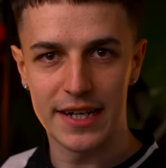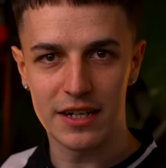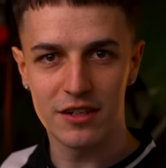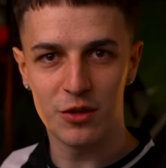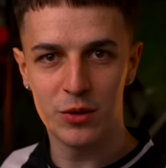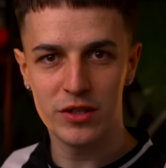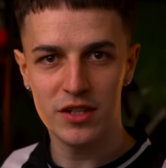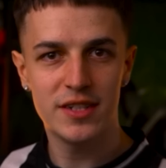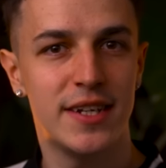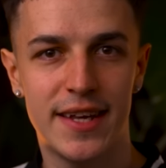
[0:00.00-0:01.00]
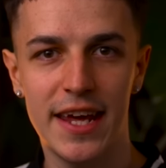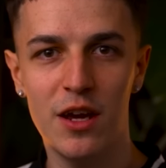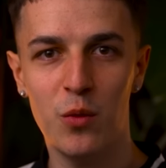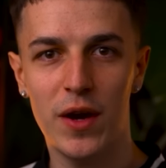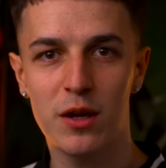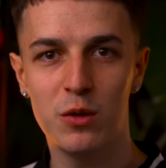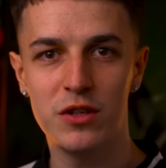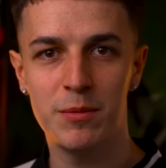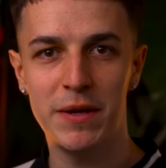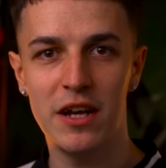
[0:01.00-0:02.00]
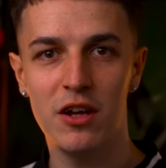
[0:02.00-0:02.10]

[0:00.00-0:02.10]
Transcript: little donut. Today we're going to be